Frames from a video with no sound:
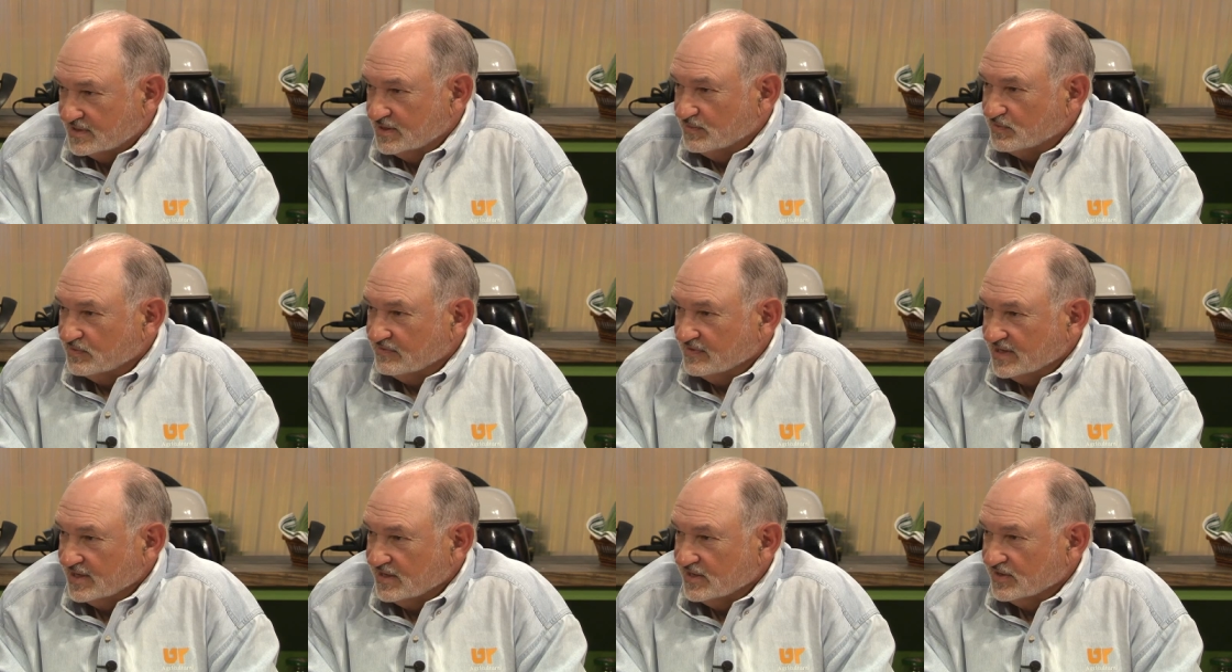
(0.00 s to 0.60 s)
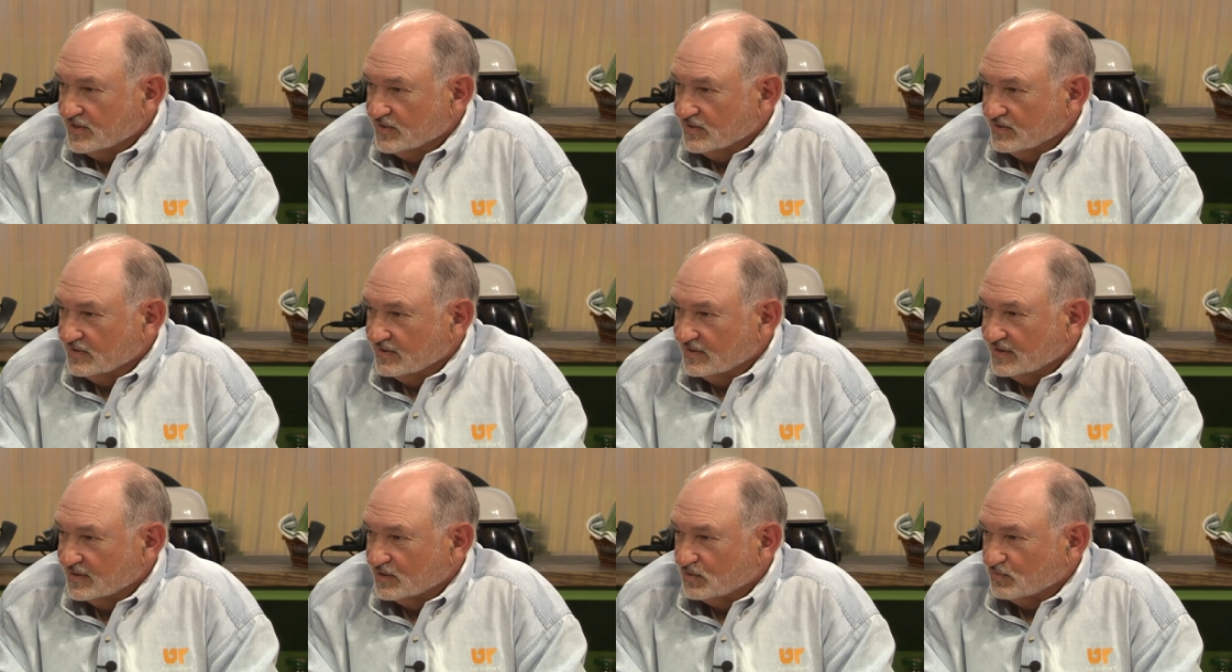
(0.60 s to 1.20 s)
tip of mm-hmm. the ear
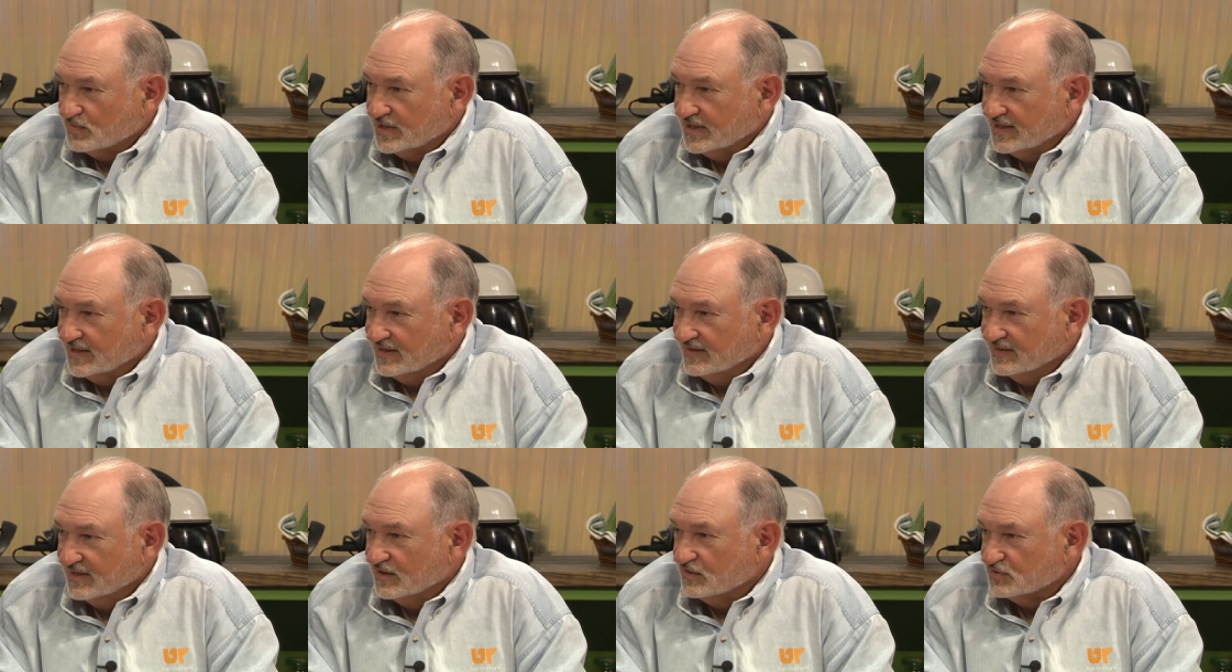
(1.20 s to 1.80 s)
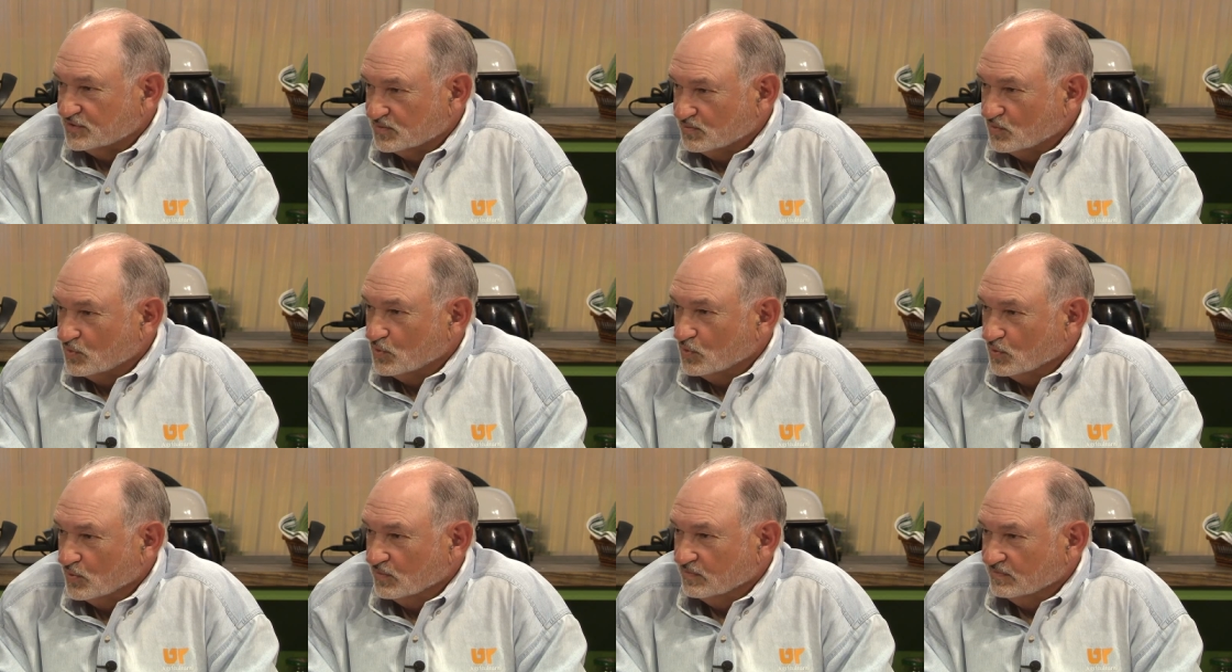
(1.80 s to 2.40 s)
a little bit and those are
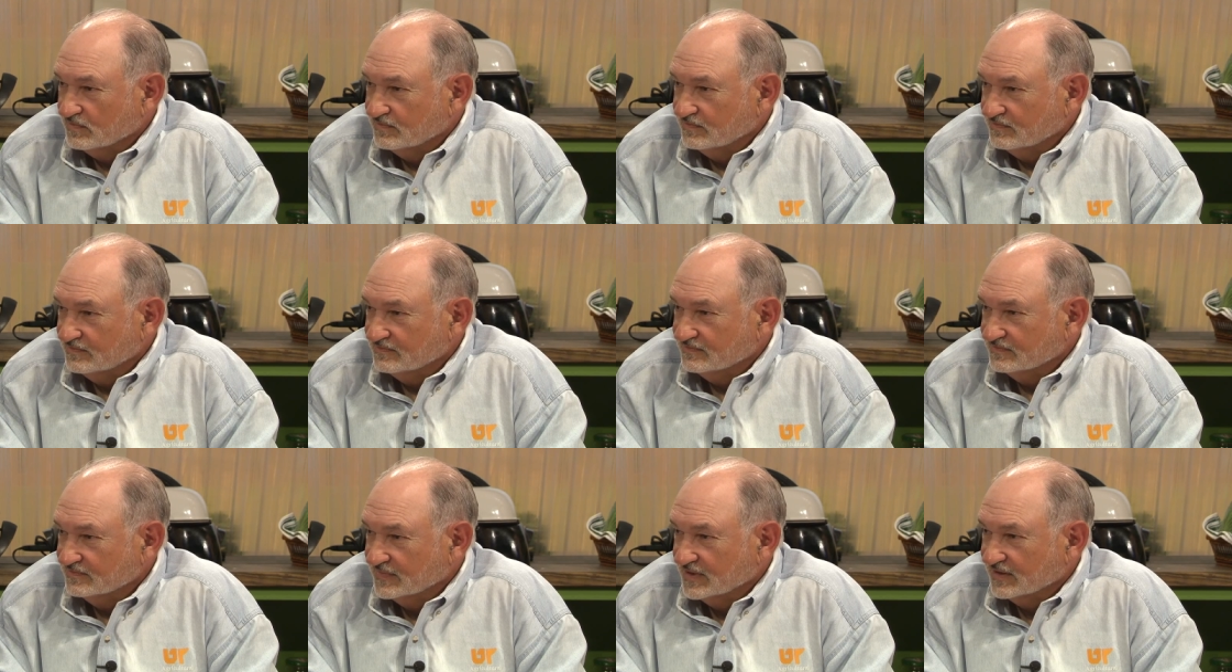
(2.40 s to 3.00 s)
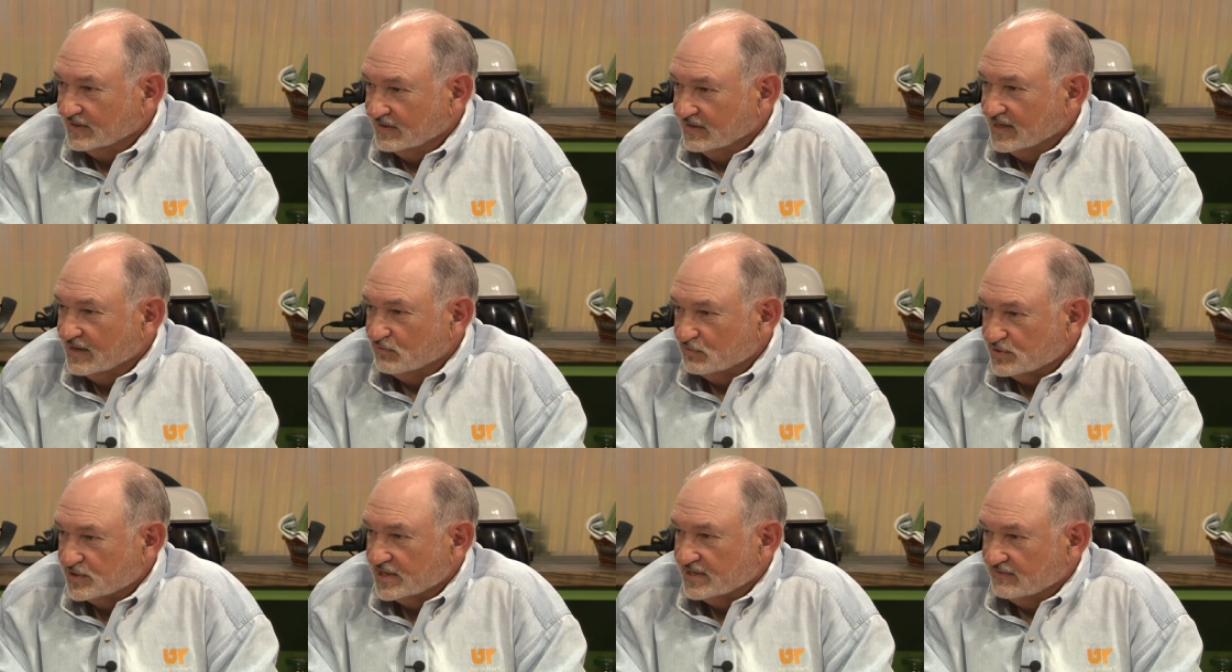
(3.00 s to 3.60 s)
more they
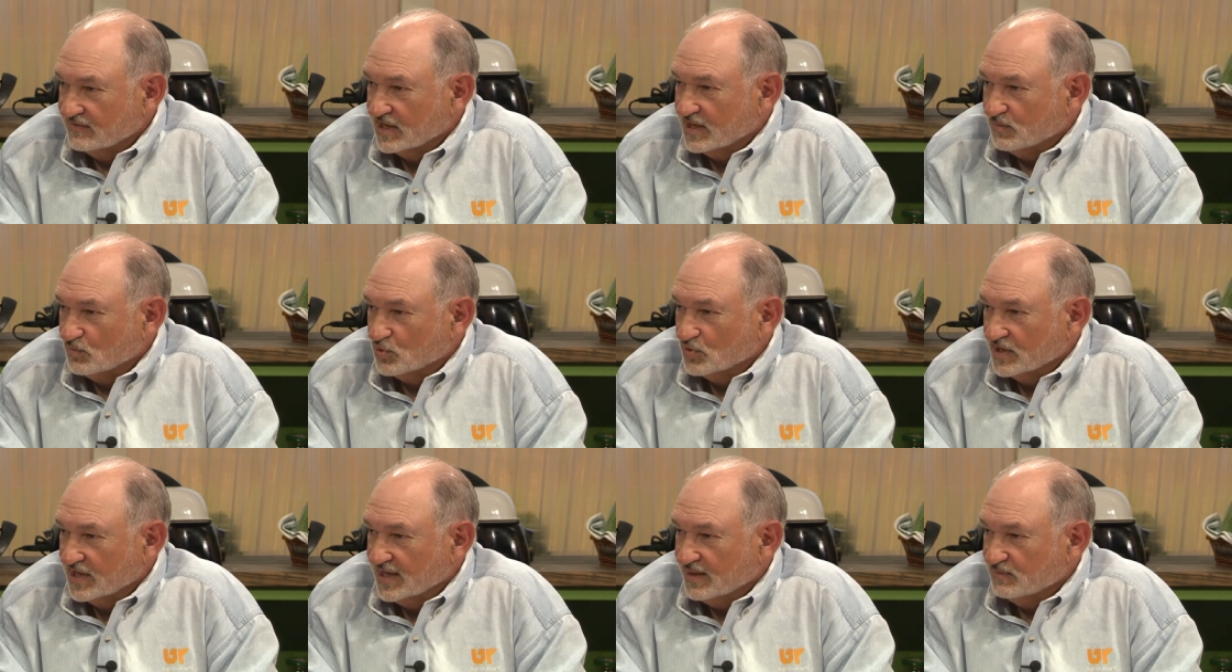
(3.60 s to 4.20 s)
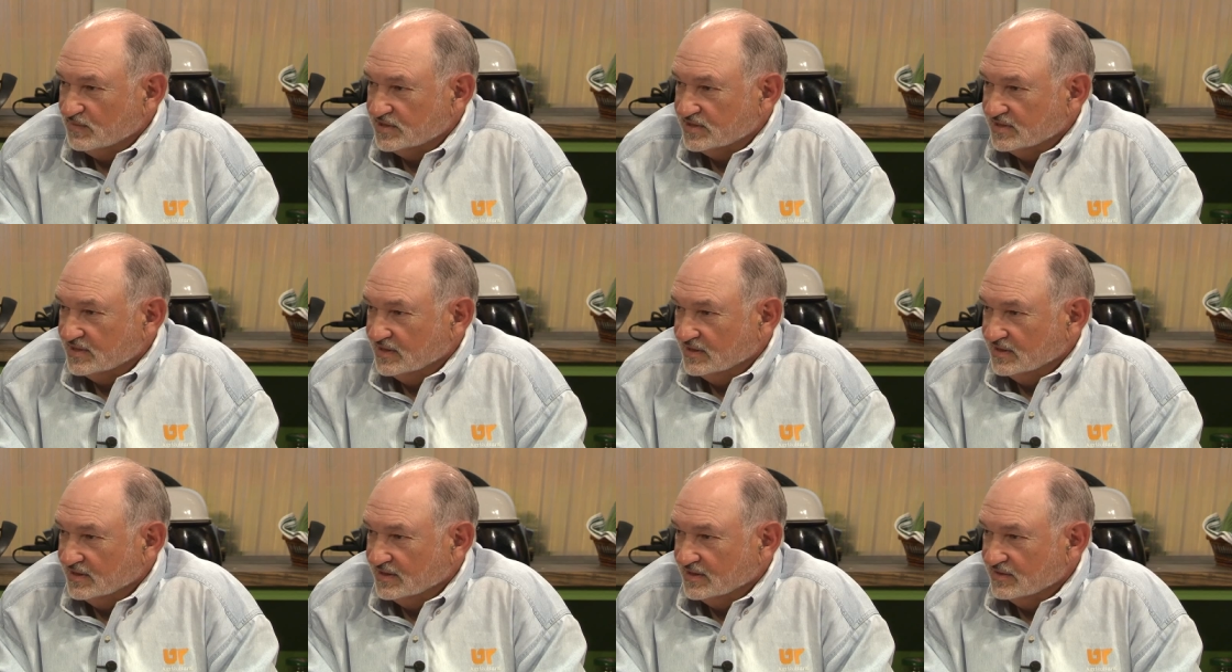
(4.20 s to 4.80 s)
receive a lot more damage
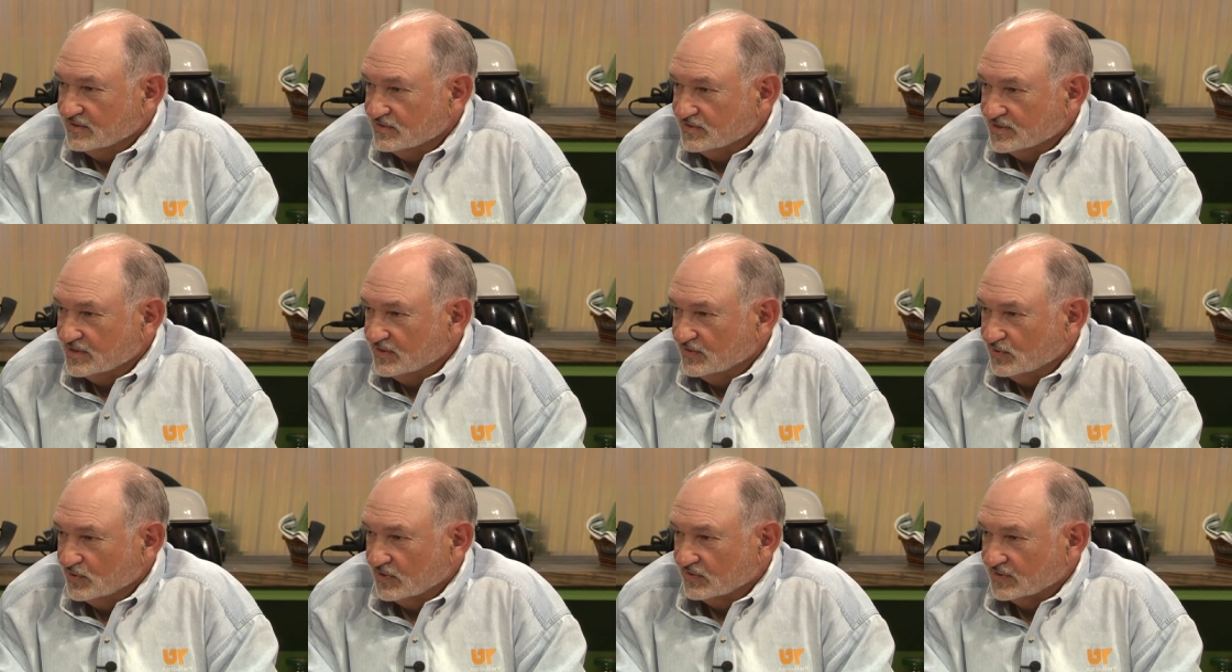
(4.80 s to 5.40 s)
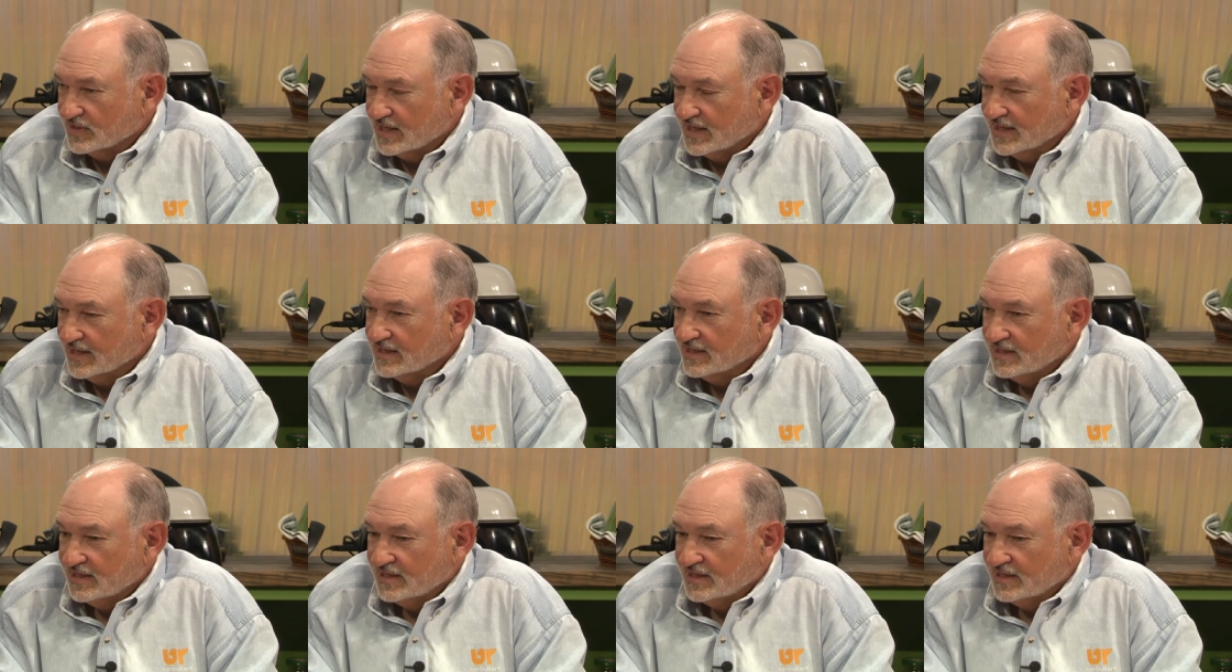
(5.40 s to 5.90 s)
than the others that are real tight